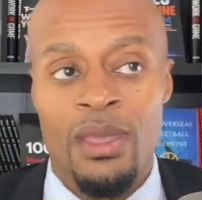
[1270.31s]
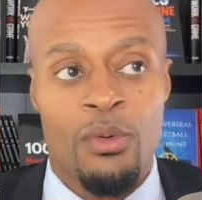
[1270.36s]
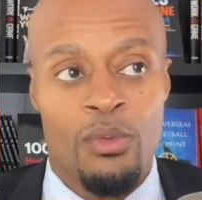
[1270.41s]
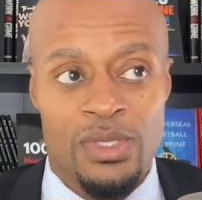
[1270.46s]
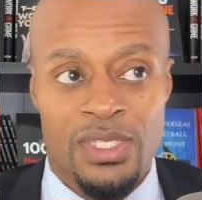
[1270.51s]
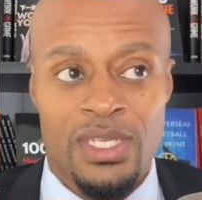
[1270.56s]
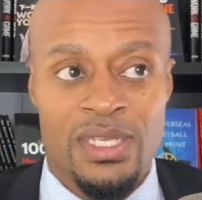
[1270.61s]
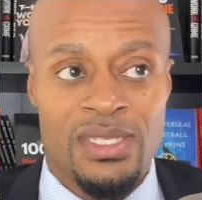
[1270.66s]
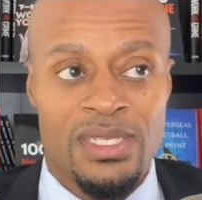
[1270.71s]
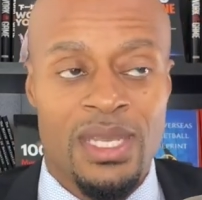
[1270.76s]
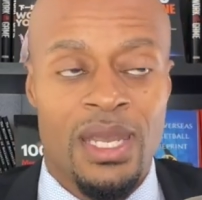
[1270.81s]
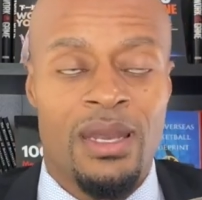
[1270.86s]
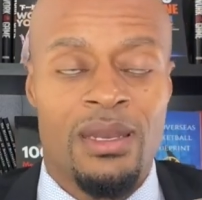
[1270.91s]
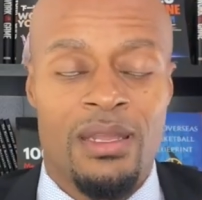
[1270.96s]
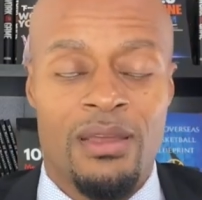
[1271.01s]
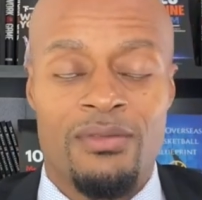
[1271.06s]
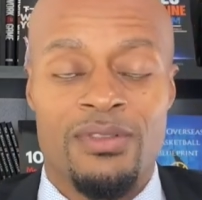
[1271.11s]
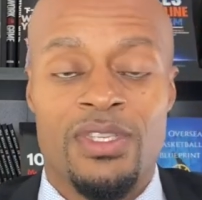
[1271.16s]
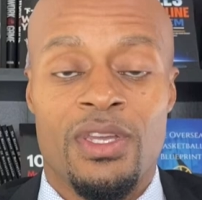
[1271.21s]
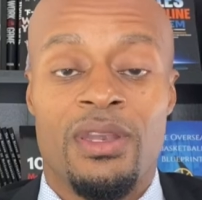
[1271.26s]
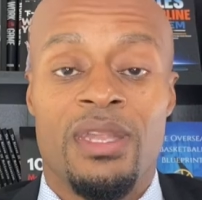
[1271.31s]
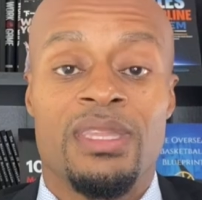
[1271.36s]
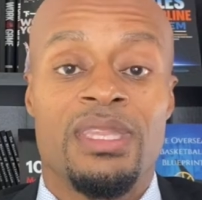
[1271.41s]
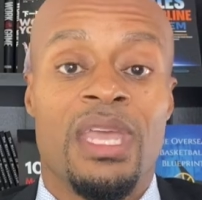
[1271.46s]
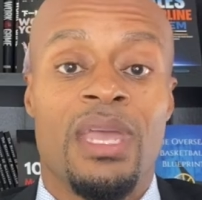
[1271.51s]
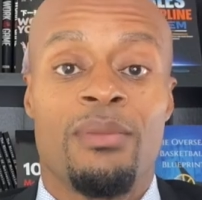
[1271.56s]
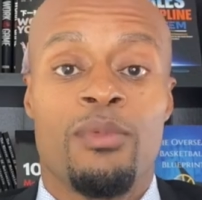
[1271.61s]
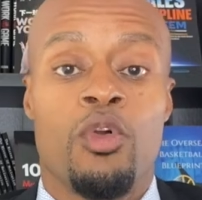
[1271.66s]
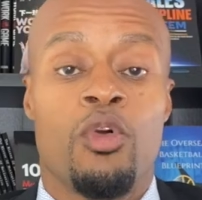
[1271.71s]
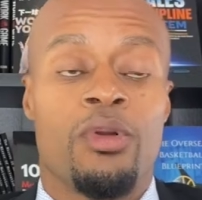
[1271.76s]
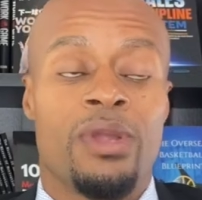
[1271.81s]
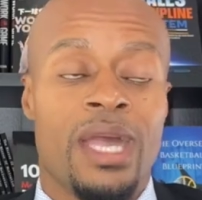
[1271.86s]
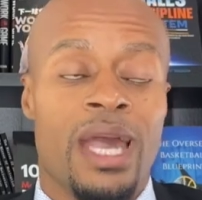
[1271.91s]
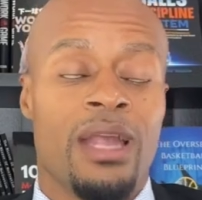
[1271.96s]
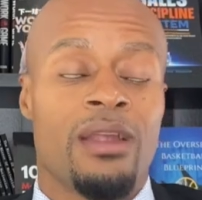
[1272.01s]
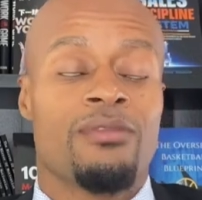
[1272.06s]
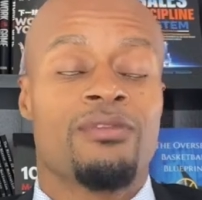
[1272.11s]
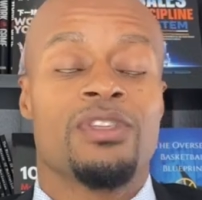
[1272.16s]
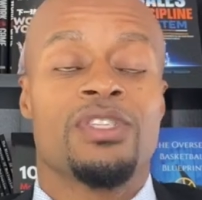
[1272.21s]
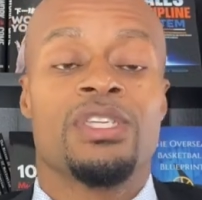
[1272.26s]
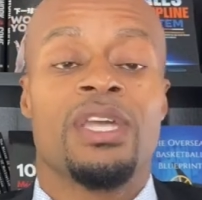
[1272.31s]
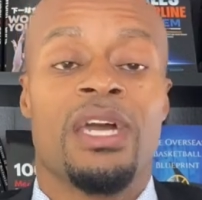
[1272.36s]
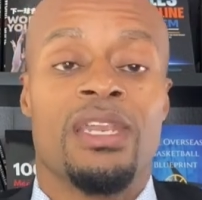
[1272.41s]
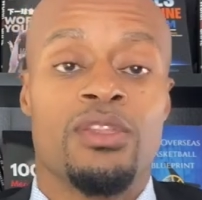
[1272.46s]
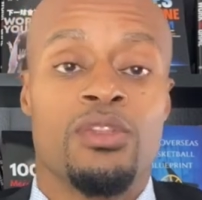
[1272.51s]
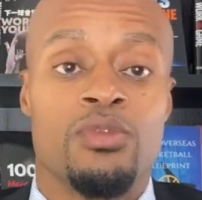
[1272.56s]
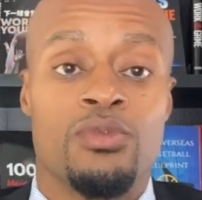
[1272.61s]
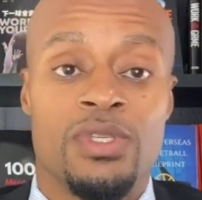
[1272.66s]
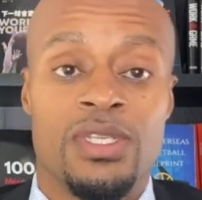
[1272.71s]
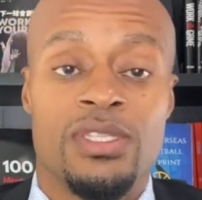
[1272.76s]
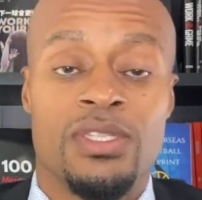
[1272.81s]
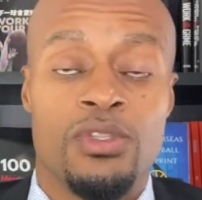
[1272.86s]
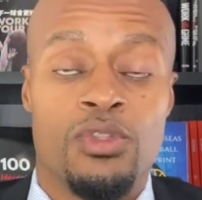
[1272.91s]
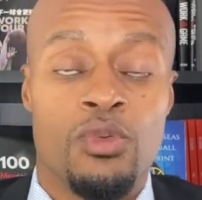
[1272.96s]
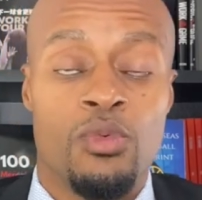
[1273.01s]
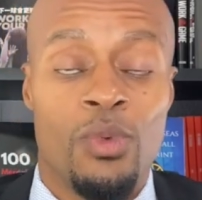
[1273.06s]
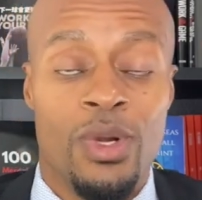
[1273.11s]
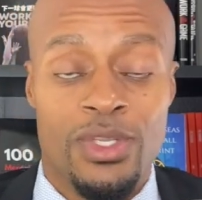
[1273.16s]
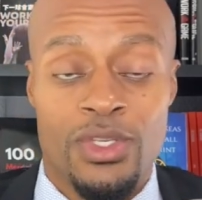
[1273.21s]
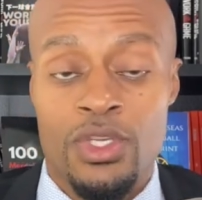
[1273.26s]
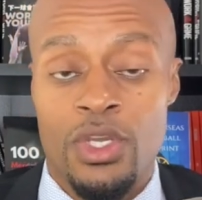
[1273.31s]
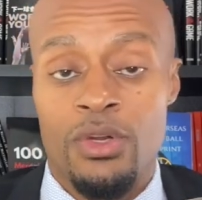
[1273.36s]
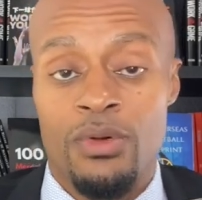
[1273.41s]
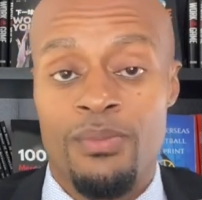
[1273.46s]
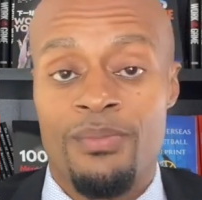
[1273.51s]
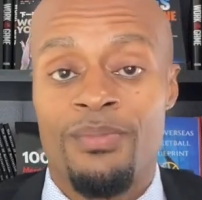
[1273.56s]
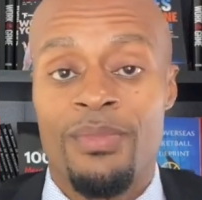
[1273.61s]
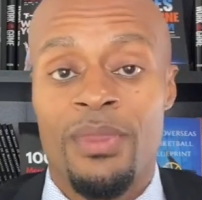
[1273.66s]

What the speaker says: What she gets tired of is all that damn choreography she got to do just to do one show.